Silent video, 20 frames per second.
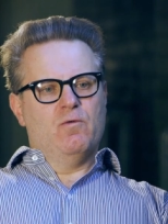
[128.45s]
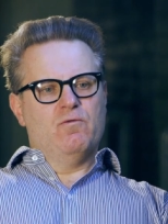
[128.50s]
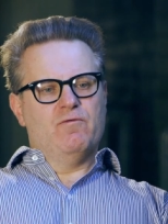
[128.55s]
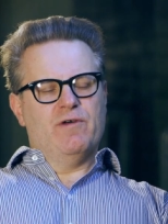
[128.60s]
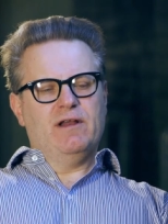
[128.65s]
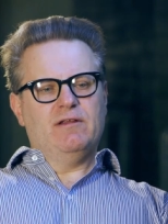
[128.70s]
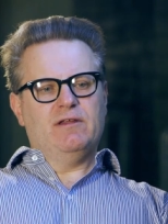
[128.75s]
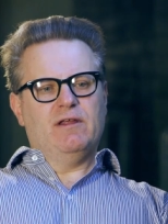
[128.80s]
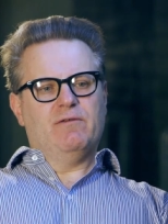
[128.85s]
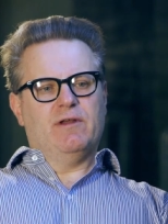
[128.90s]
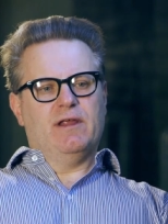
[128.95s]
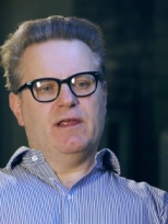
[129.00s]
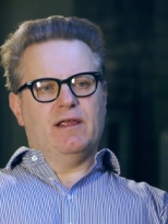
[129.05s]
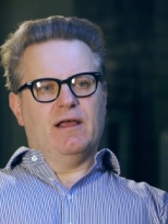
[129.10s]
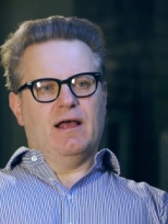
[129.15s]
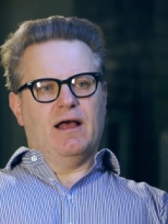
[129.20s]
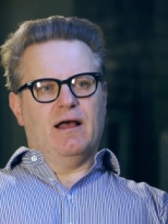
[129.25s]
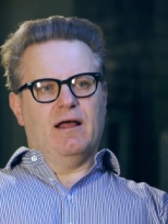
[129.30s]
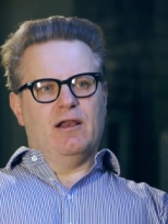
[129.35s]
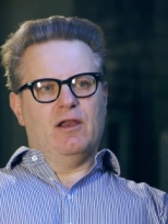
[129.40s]

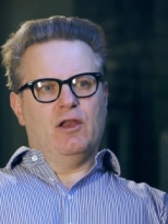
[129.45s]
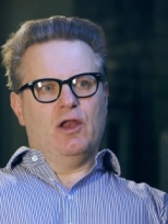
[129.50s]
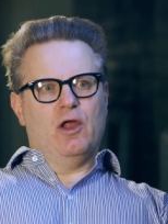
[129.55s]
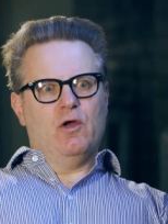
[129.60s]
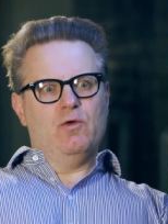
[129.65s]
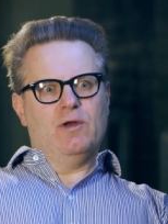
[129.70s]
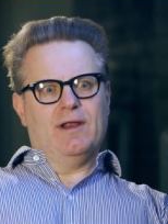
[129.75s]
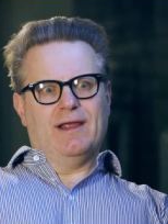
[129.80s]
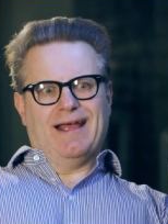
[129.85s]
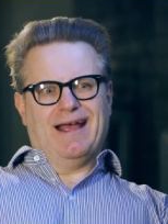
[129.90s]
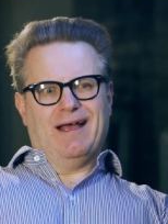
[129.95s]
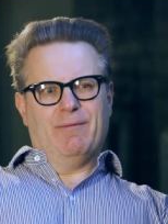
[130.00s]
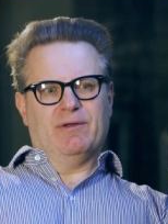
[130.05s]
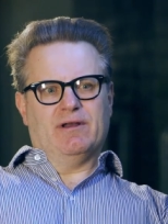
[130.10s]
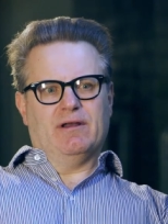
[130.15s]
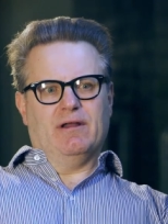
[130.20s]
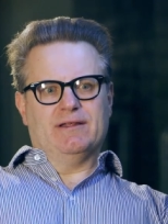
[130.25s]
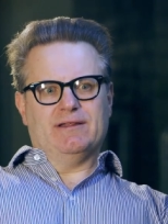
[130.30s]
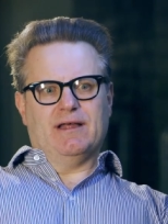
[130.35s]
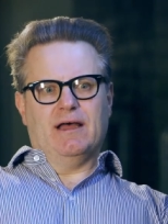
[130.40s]
relatively lowly
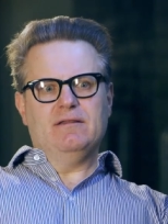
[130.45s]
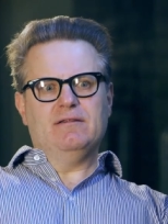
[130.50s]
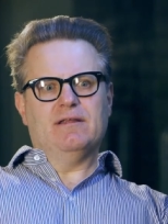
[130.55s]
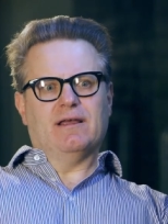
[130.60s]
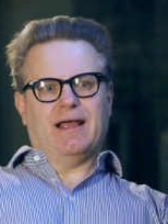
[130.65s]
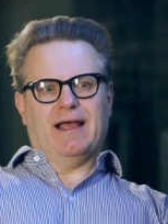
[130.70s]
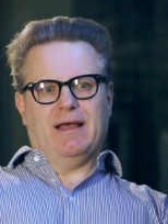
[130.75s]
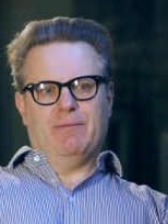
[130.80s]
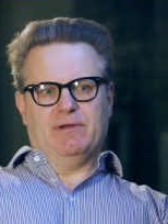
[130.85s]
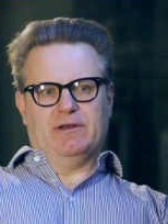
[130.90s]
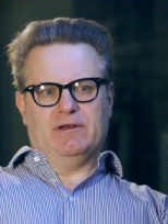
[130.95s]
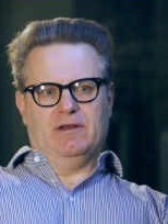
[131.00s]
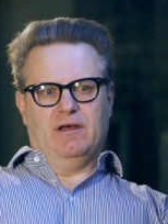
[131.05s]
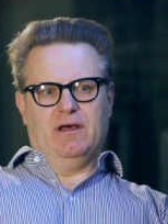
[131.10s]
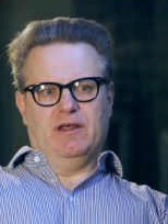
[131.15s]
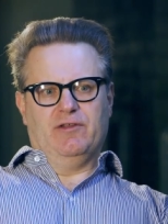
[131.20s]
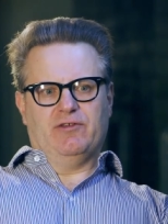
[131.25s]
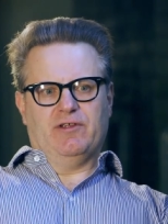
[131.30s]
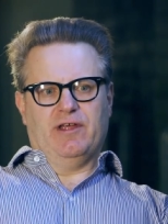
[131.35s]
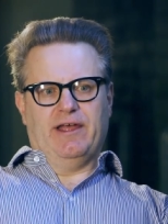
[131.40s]
capitalized,
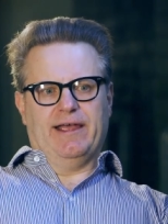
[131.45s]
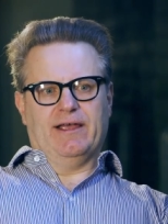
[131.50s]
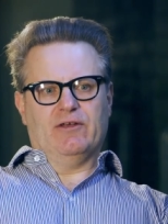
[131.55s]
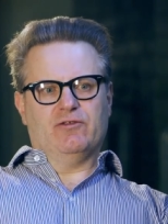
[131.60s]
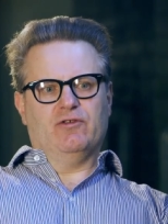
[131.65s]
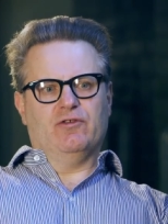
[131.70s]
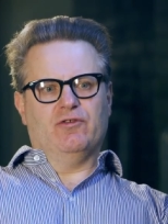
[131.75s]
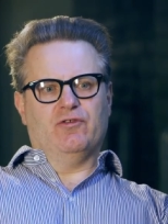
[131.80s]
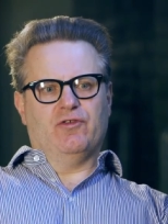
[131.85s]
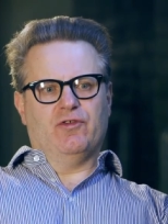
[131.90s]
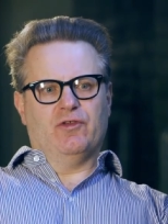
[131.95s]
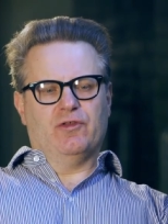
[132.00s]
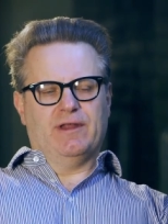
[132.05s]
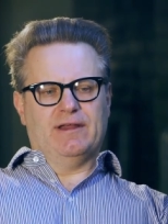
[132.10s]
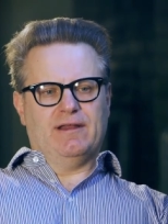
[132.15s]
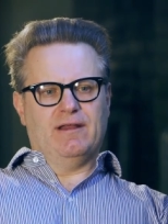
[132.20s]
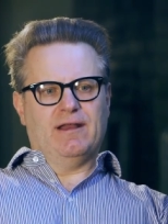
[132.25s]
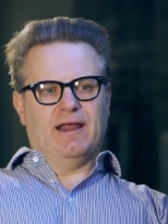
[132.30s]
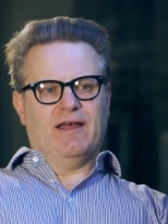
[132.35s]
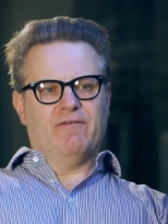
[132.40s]
undercapitalized actors.
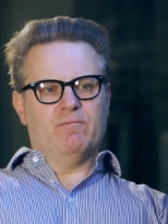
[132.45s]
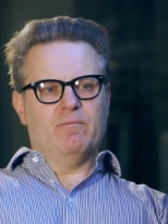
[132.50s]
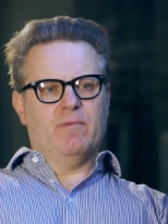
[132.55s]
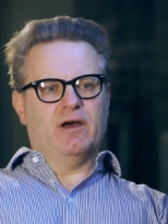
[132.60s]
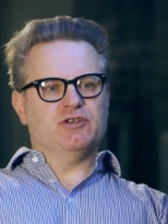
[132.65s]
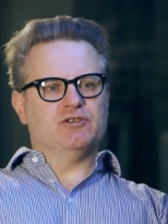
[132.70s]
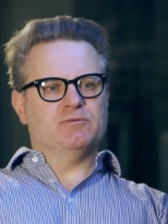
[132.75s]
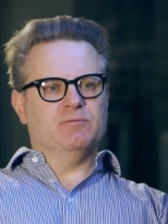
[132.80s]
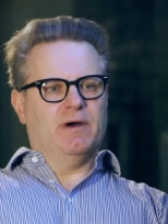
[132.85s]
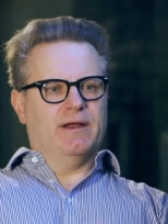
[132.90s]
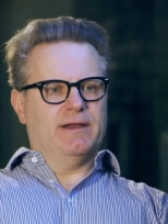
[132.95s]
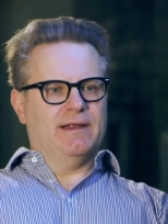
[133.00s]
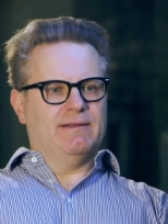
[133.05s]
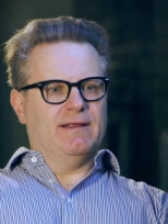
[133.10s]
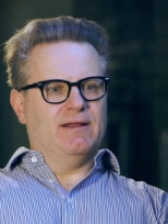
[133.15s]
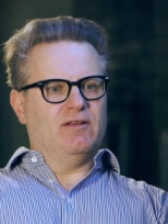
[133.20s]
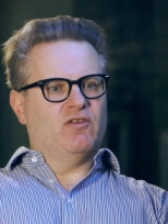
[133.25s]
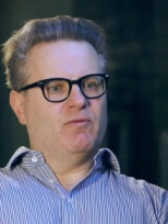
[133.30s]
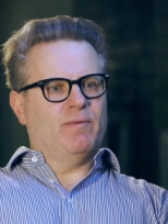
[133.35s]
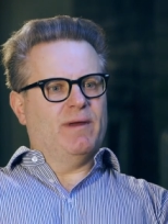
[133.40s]
They didn't have much money,
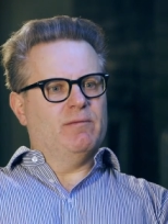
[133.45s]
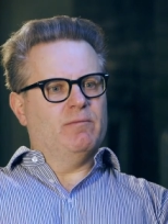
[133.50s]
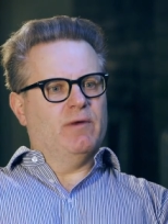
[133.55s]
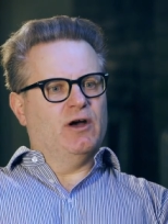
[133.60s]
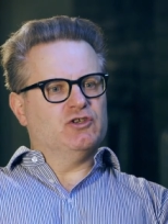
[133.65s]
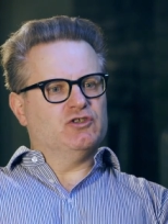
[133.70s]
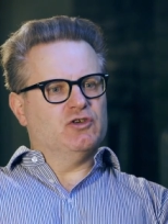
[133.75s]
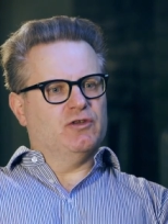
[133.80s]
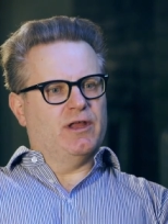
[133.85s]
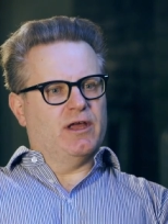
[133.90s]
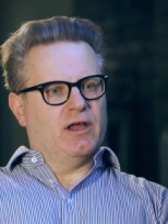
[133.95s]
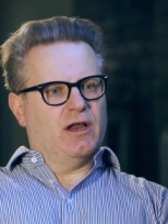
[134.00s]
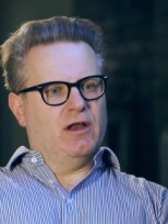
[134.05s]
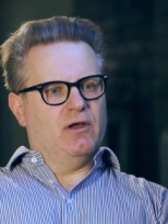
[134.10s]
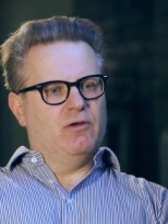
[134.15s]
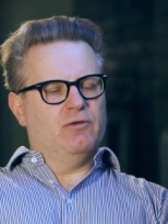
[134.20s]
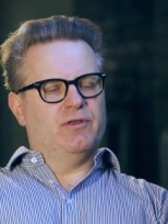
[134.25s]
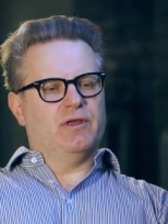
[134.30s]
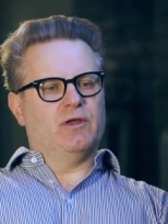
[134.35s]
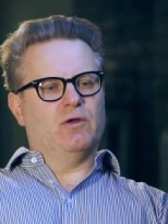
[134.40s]
they didn't spend much on their
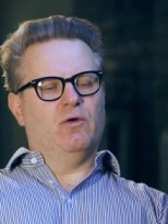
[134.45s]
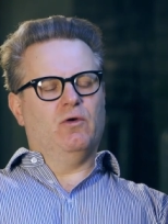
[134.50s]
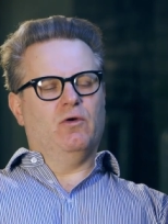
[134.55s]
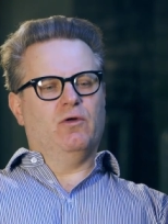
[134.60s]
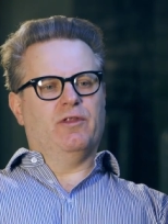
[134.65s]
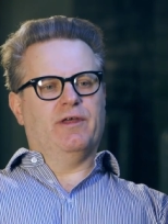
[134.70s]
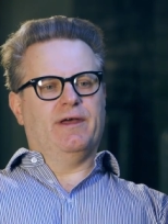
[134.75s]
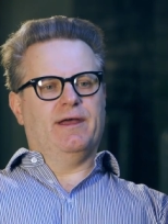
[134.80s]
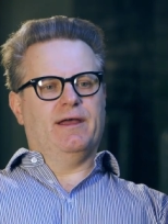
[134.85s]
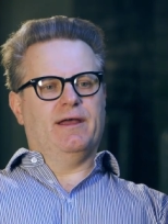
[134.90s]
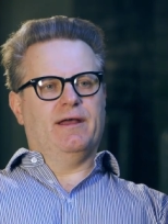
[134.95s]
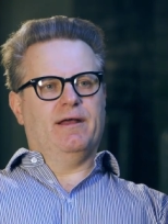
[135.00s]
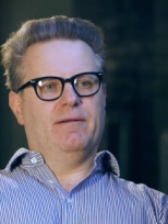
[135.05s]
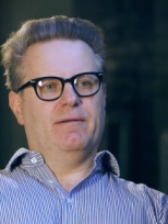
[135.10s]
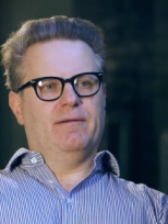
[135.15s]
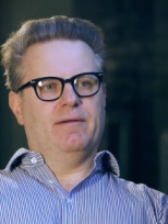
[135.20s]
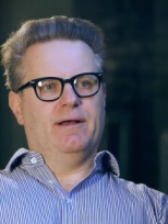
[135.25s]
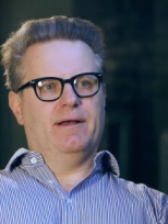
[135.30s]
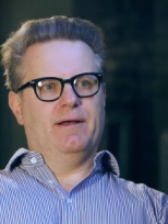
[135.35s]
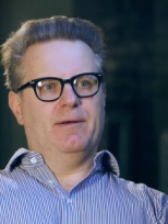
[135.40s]
clothing or their
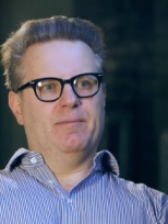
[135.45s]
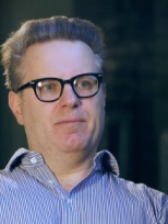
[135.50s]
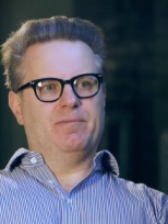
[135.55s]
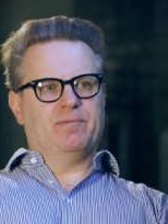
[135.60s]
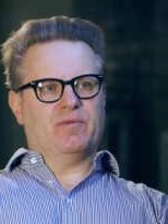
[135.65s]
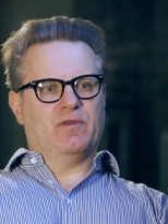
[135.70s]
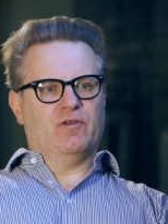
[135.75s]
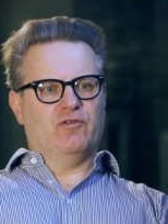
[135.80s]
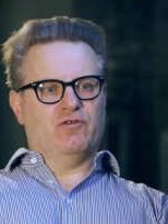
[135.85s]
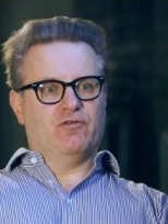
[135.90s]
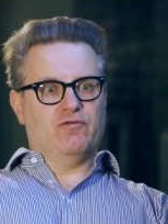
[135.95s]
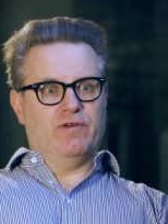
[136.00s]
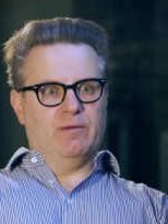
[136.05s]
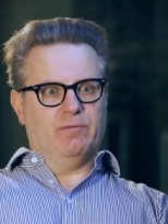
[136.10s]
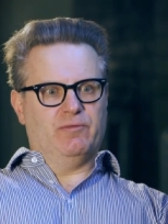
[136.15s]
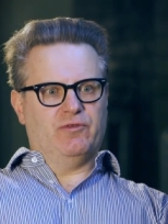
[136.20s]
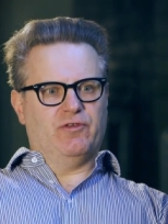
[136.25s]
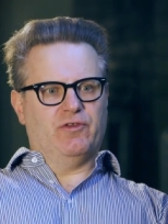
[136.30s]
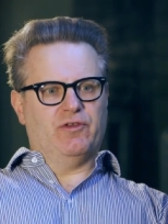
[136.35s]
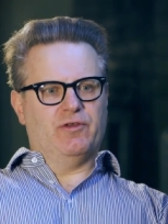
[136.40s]
um,
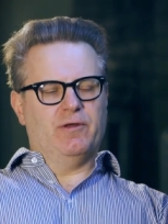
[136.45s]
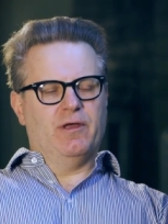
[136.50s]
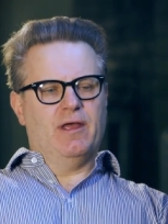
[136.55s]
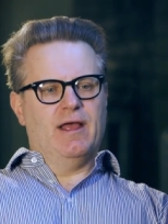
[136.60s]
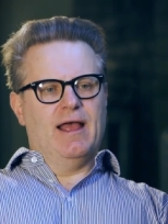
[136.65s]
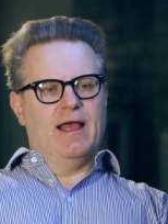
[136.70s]
scripts.